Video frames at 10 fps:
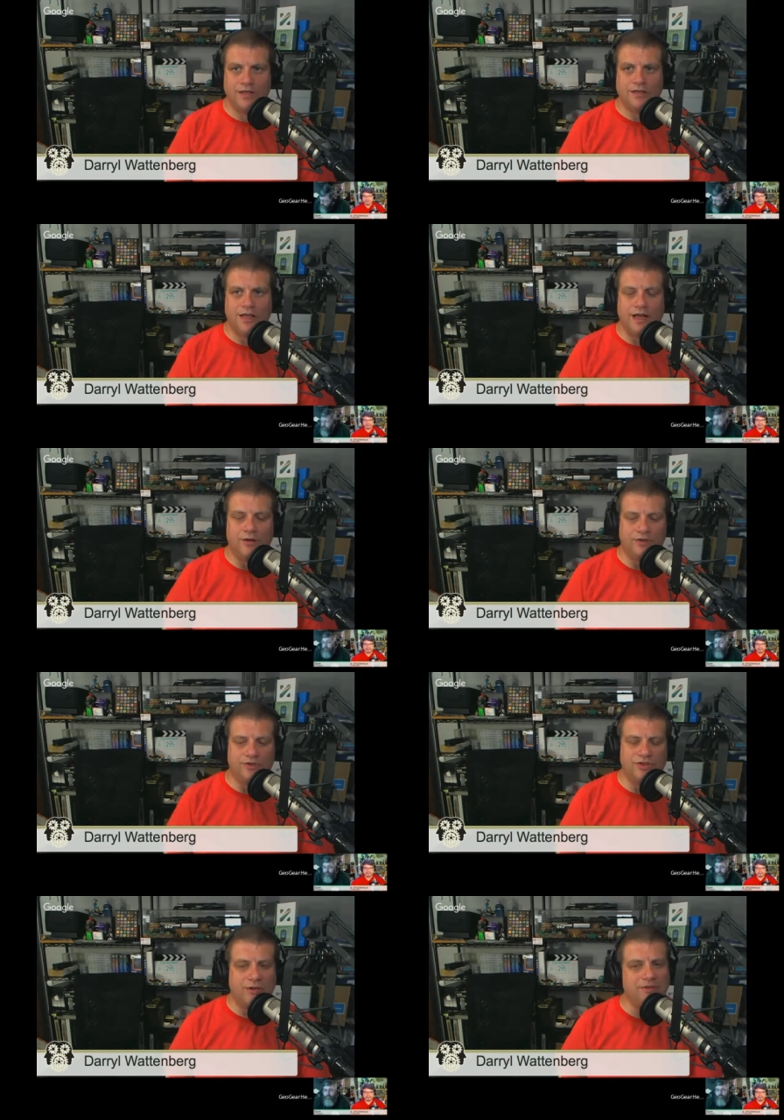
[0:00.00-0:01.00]
Now,
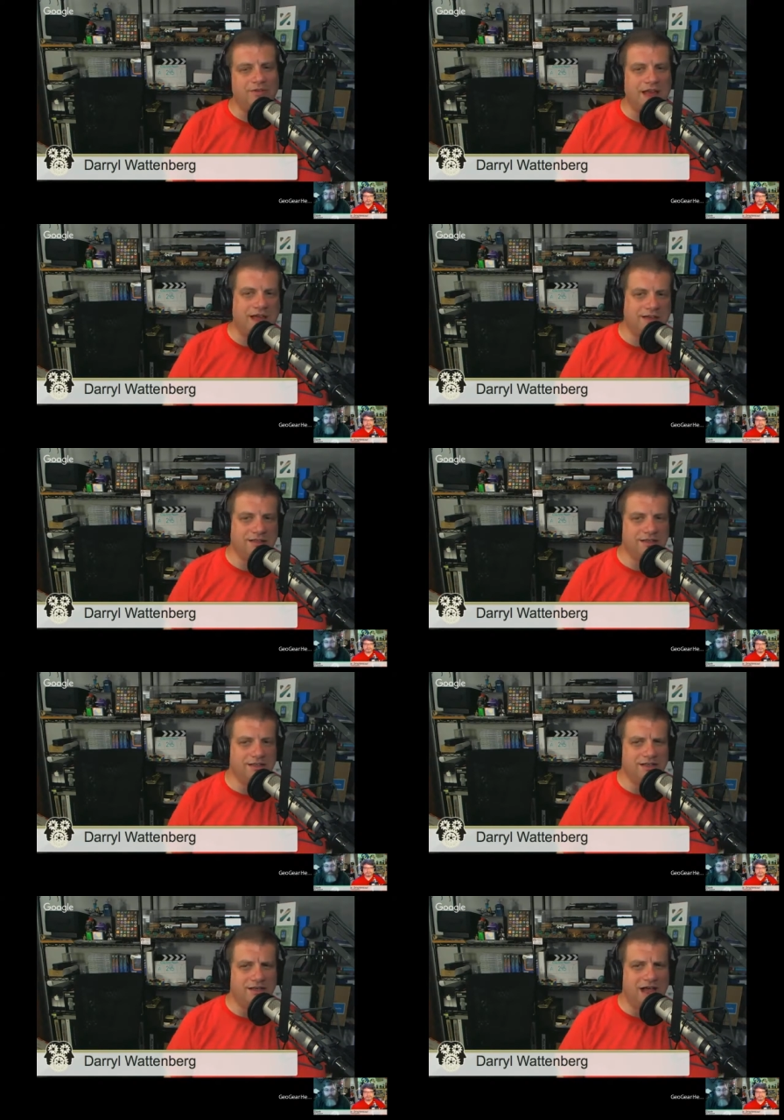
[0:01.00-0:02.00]
some of that,
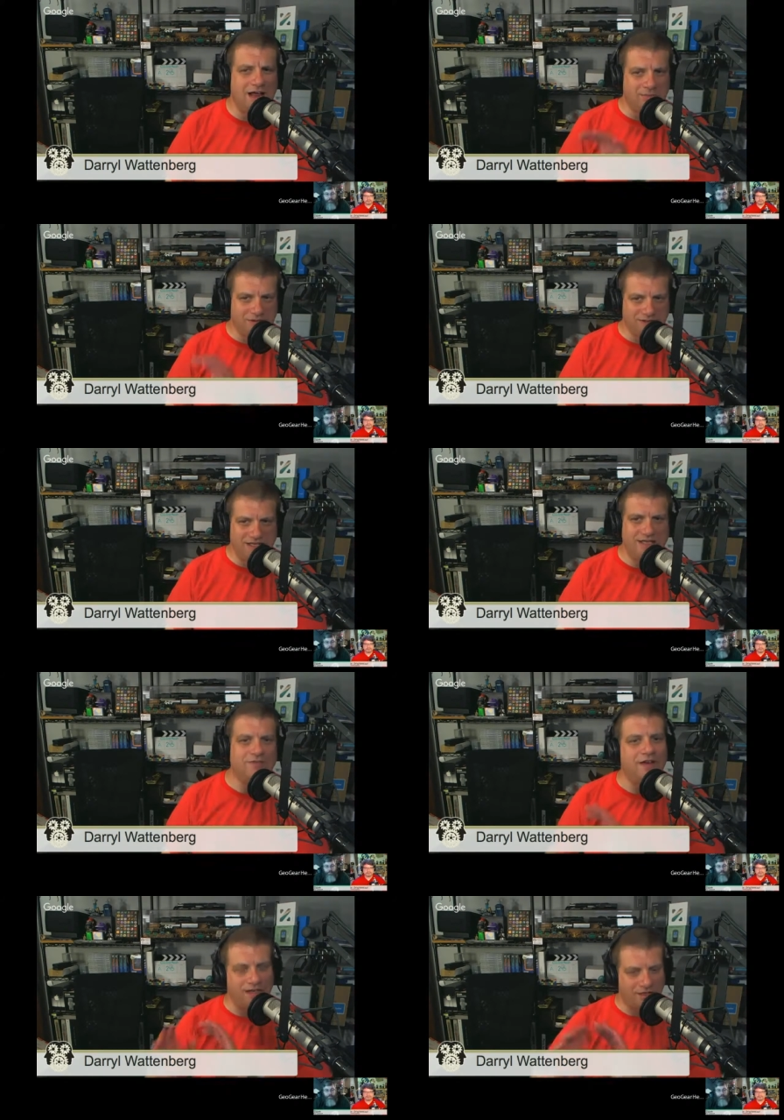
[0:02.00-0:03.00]
I believe,
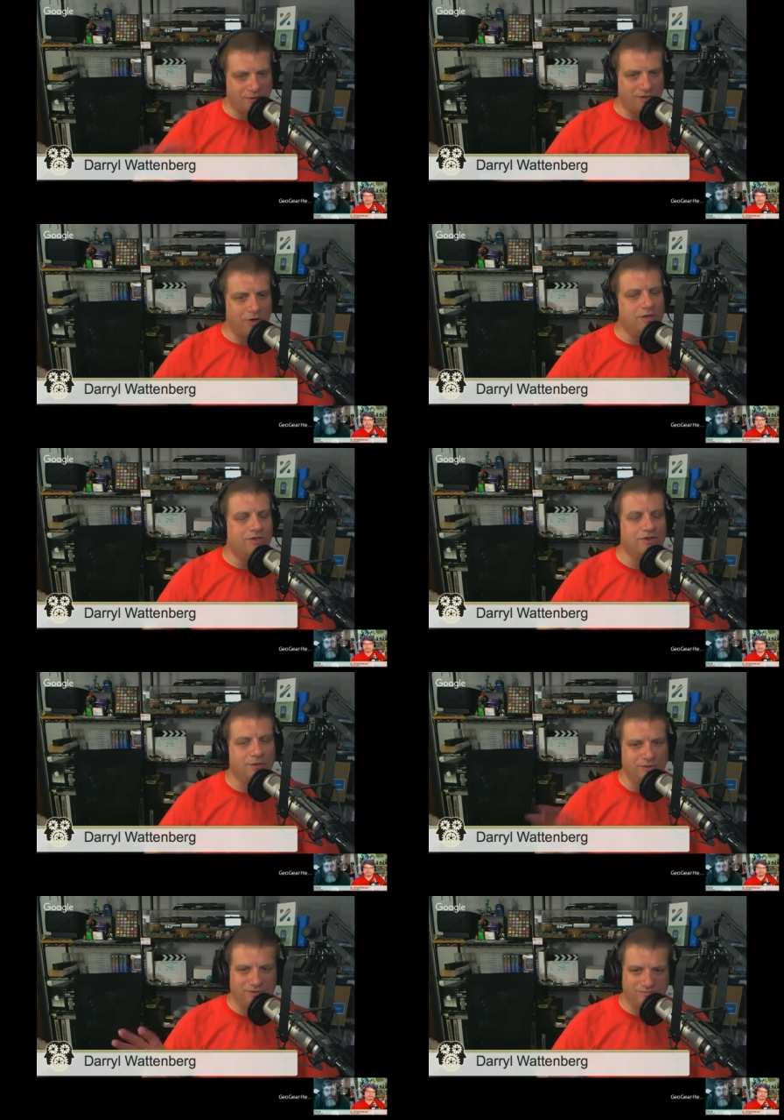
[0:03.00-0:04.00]
and I don't know because no
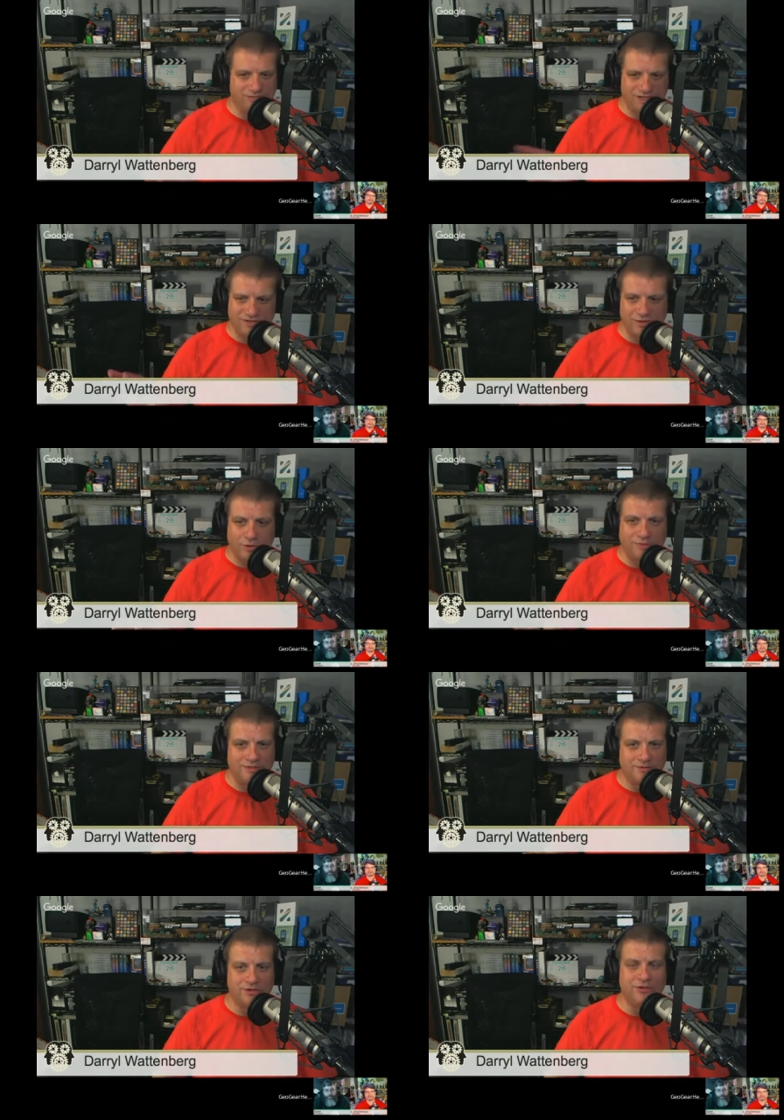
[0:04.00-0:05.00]
one has told me
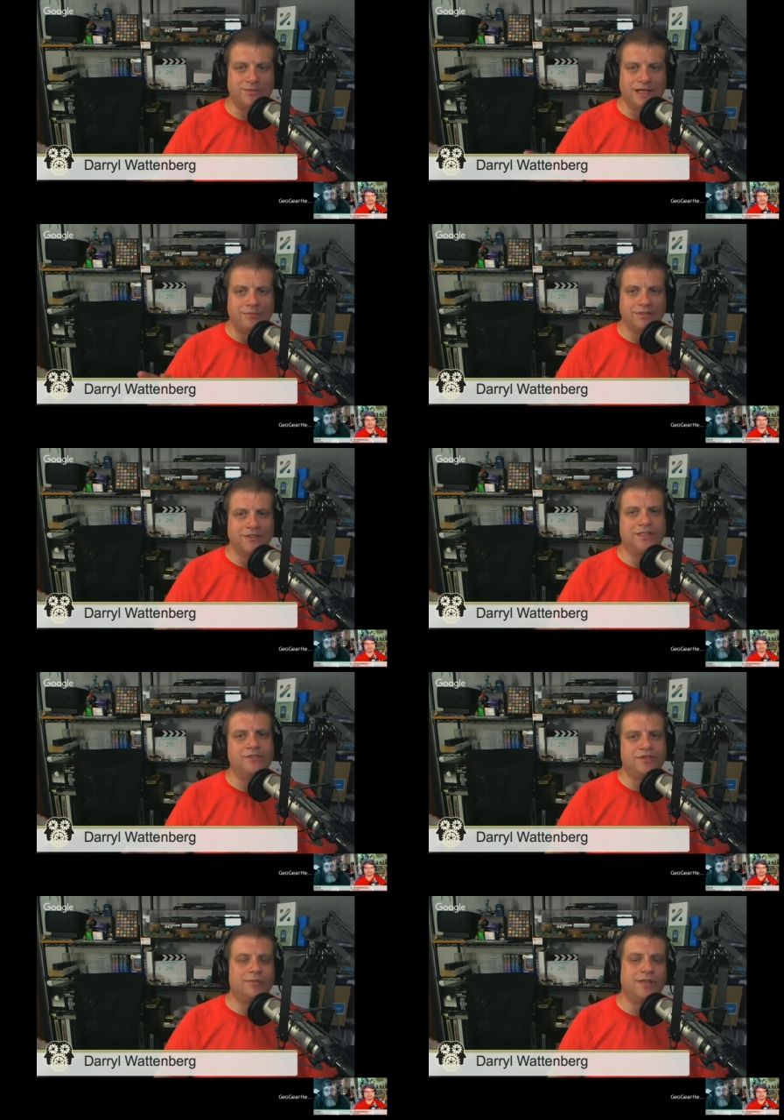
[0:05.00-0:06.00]
for sure, but I believe
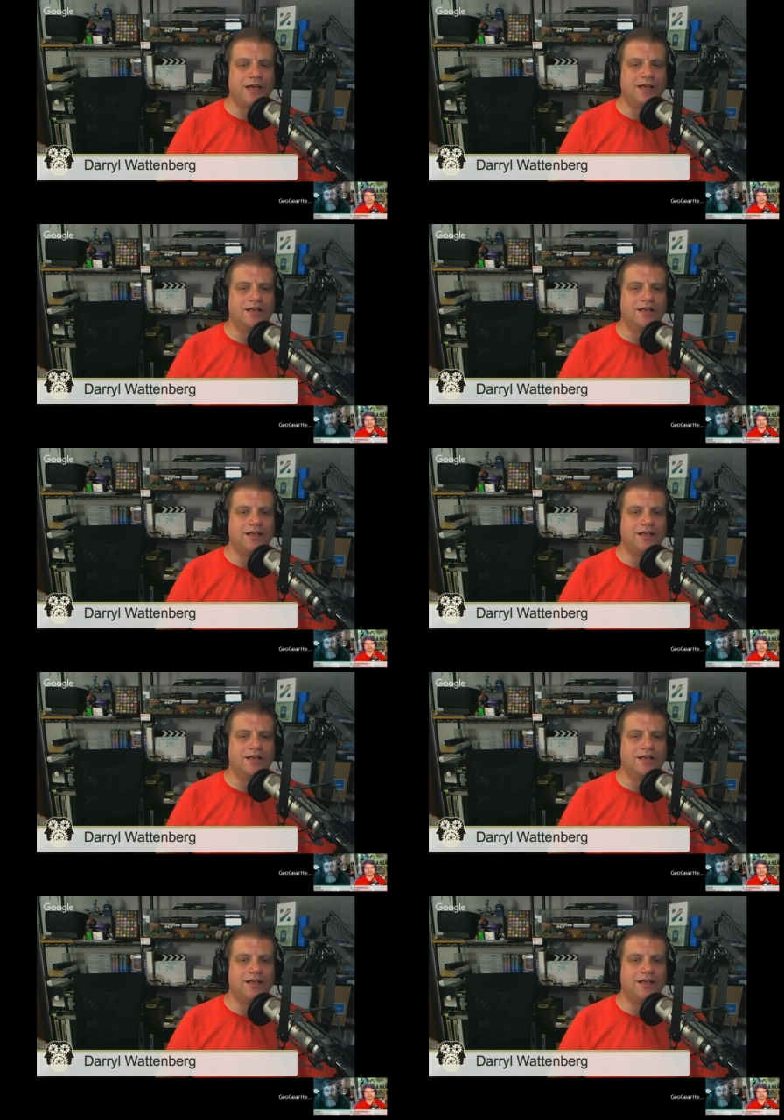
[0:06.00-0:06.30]
some of that